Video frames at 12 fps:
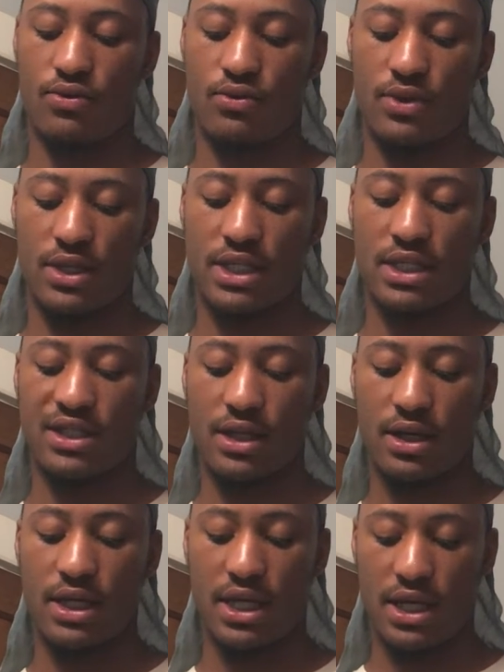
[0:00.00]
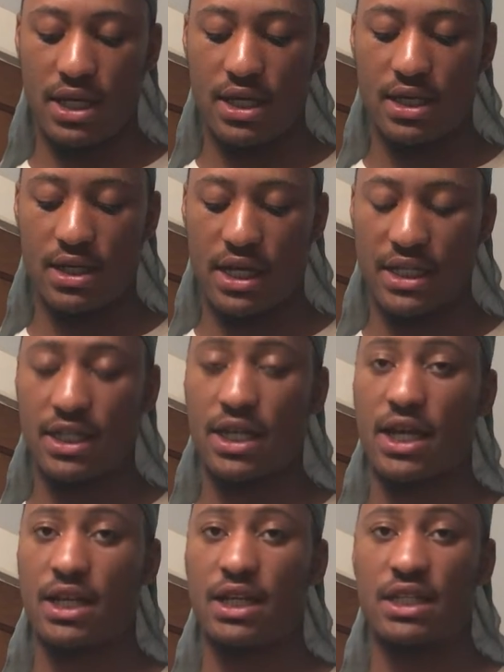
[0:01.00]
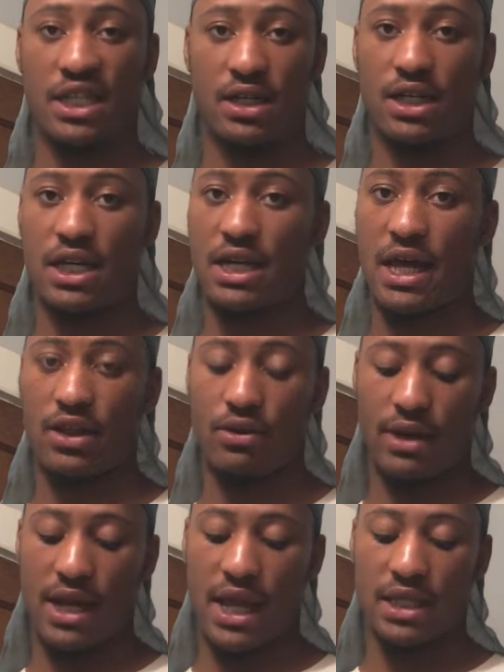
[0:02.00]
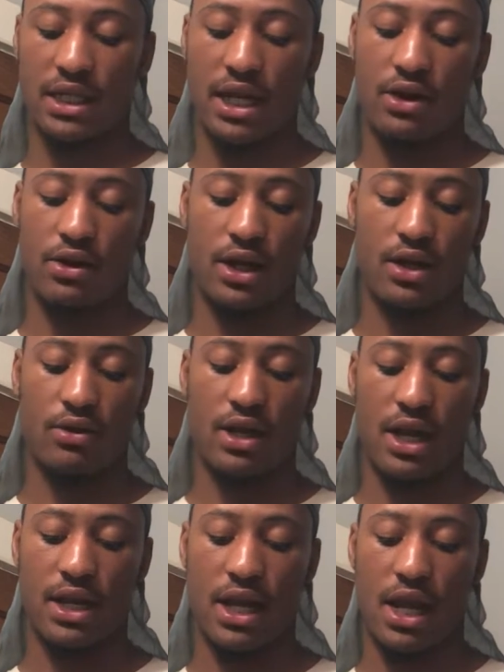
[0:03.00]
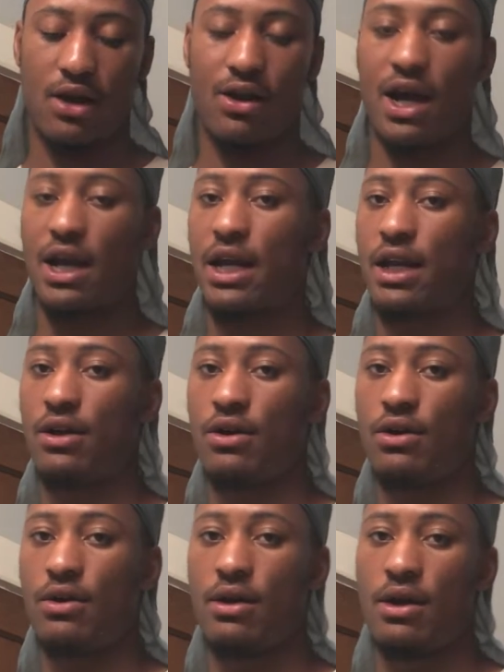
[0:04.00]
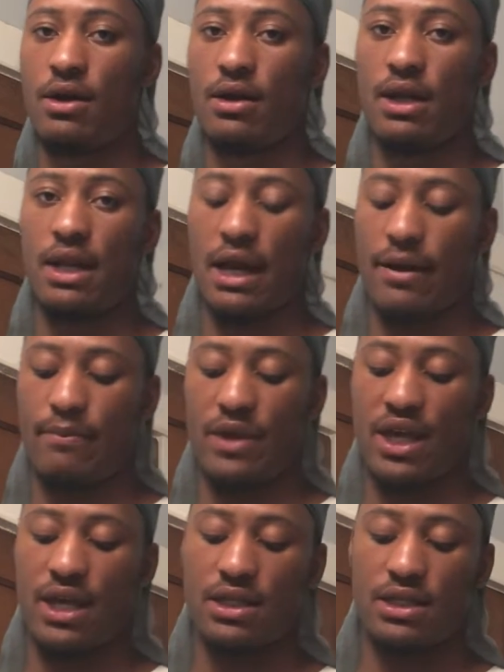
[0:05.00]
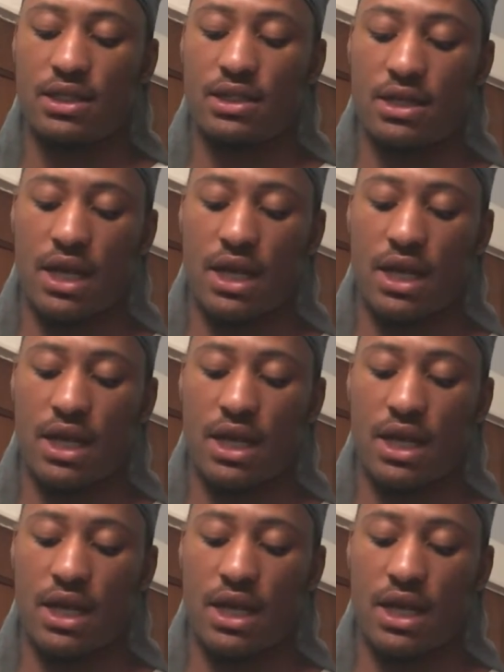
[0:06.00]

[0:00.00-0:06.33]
once it sunk in, it sunk in like 3 days later. You know, okay? I cried like a little, like a bitch.